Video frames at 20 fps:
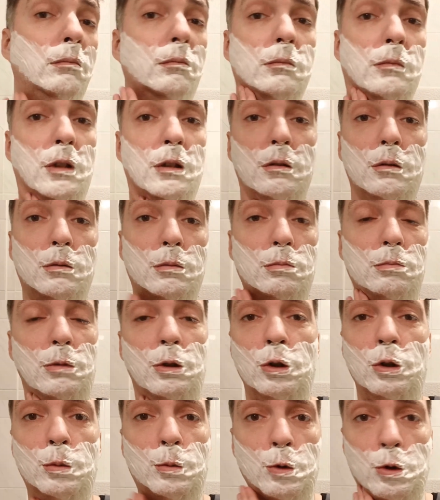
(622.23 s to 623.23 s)
And
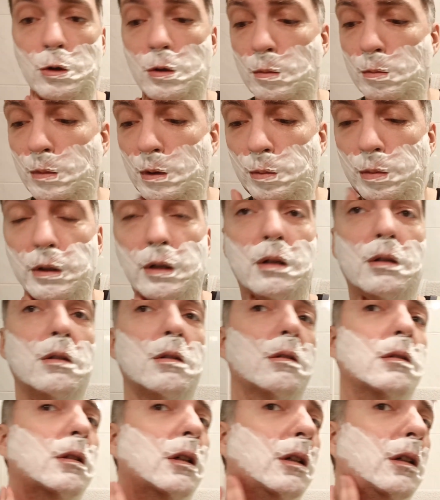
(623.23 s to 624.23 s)
almost
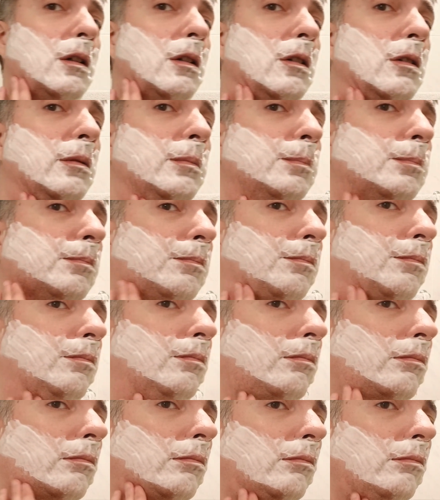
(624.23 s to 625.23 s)
BBS, like
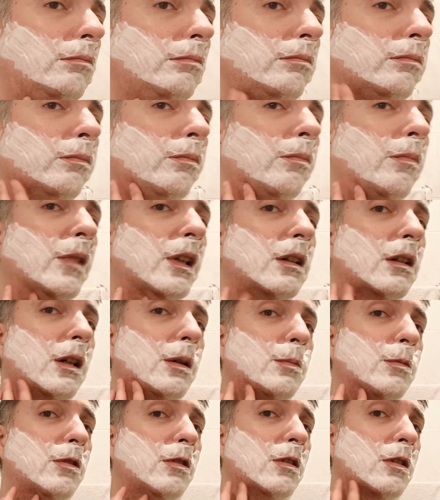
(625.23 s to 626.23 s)

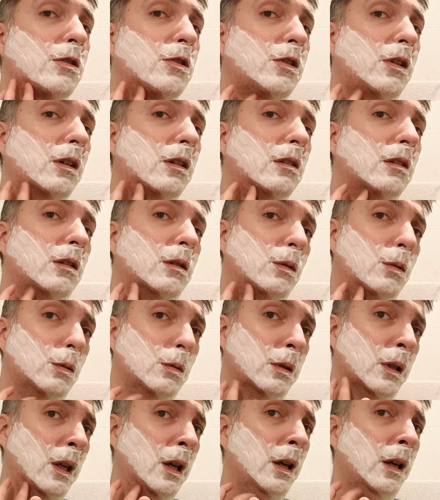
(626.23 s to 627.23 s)
I'm really struggling
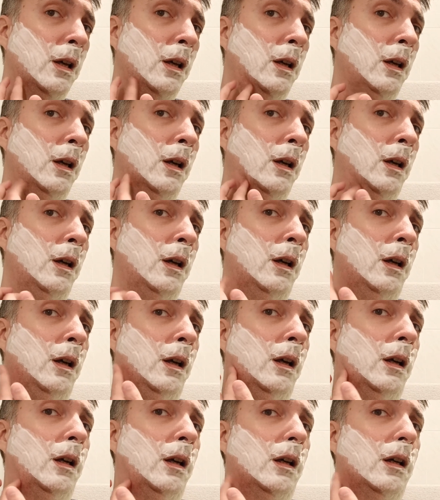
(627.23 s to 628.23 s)
to
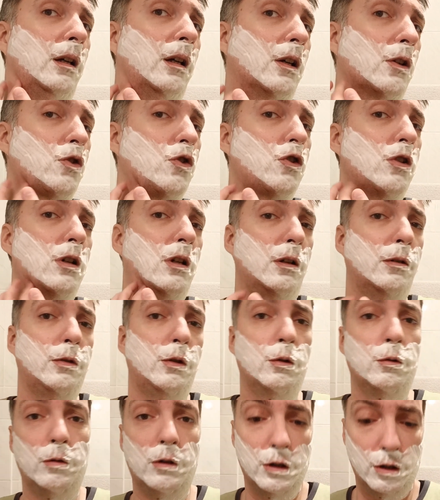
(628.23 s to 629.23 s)
catch a
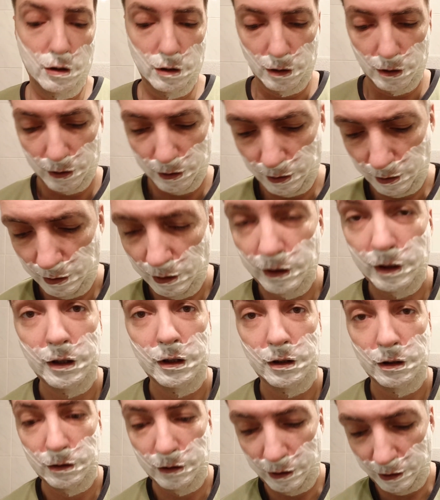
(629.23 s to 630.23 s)
few whiskers
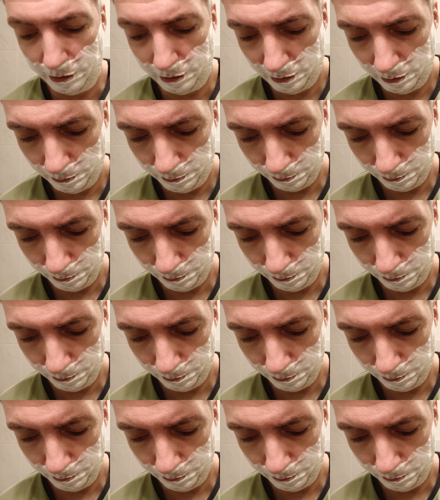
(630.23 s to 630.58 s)
here and there.